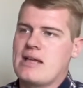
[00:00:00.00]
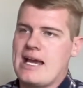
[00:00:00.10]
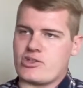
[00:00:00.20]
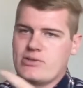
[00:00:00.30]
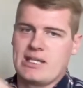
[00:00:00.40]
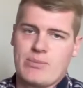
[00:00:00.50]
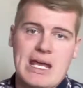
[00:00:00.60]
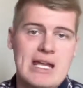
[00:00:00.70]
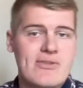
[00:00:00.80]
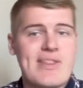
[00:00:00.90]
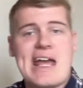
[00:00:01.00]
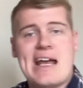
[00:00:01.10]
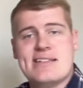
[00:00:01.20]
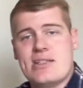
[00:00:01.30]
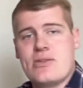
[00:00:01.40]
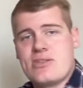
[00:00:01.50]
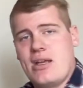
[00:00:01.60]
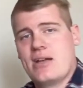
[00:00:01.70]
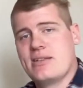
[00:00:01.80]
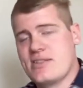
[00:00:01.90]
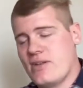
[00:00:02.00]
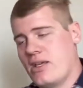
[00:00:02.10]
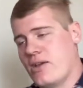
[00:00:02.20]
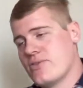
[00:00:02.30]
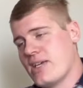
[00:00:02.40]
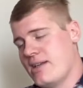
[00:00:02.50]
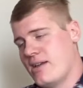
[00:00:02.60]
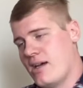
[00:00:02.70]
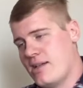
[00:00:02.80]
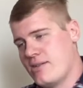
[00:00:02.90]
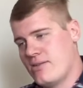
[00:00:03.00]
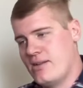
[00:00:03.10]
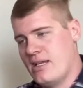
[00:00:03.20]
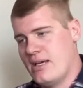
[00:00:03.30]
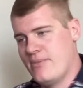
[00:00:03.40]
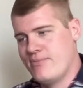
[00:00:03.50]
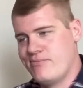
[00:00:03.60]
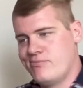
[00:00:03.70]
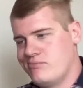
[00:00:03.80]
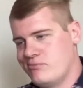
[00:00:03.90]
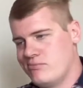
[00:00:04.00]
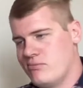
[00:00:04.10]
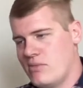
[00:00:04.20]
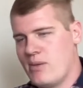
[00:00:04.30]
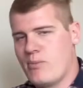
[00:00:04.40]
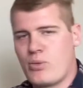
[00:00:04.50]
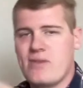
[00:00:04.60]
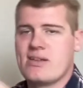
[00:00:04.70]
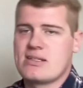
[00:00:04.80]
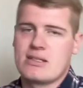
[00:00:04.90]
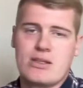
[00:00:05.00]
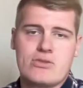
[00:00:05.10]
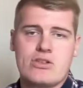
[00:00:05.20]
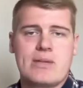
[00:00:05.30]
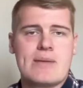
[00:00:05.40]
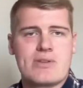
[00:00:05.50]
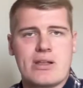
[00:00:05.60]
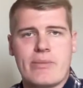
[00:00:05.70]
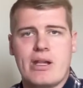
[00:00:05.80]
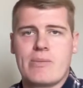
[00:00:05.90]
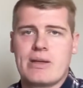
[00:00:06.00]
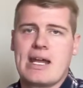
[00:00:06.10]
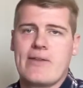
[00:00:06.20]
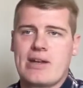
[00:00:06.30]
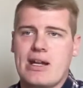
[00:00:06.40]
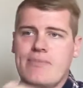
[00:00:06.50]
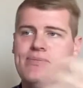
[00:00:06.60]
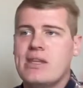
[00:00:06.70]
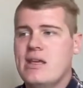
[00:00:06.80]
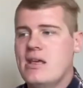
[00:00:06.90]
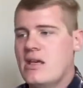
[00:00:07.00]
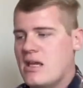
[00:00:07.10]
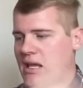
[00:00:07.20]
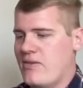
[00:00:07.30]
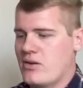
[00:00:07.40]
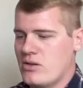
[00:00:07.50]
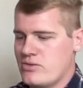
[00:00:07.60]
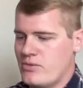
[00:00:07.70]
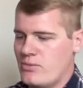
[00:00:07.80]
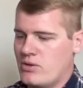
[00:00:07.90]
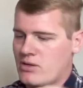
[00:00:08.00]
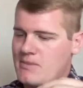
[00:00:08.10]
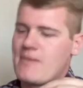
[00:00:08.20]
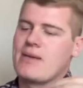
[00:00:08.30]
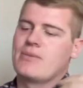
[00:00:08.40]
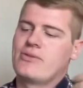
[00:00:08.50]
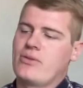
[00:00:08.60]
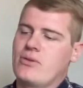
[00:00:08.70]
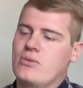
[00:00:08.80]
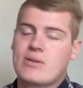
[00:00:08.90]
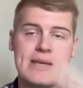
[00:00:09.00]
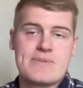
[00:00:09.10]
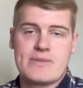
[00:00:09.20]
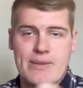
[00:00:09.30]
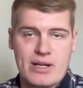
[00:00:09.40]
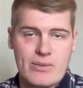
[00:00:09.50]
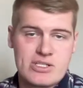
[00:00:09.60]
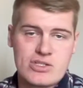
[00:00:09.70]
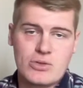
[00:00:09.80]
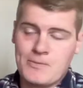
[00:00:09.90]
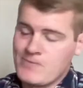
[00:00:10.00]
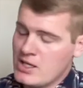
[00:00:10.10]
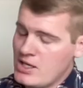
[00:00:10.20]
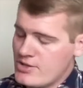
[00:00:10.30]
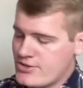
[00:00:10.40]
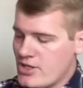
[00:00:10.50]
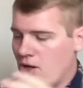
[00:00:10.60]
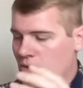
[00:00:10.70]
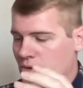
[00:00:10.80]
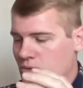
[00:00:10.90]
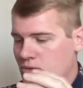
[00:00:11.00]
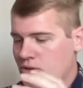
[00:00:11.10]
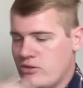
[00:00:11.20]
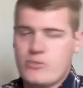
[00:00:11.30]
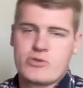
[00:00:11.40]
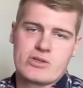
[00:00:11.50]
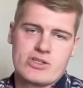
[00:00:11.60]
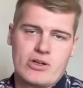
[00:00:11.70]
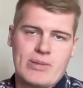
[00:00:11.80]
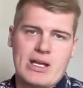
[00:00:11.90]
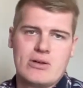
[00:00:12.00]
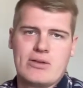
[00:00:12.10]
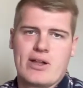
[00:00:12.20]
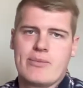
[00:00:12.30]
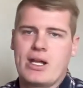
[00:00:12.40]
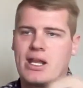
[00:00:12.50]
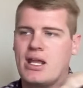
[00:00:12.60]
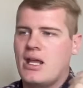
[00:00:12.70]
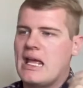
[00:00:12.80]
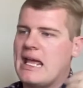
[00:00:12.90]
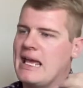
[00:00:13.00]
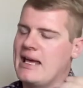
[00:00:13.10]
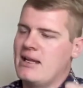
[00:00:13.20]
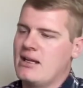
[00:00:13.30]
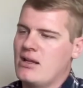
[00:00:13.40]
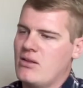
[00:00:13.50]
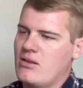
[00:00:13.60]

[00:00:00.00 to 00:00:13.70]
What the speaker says: actually get paid for the ads that you see on these videos, and not previously YouTube keeps all the money, but now that I'm in their YouTube program, I'm able to keep some of that money, which is cool. So YouTube shorts don't pay a whole lot of money, and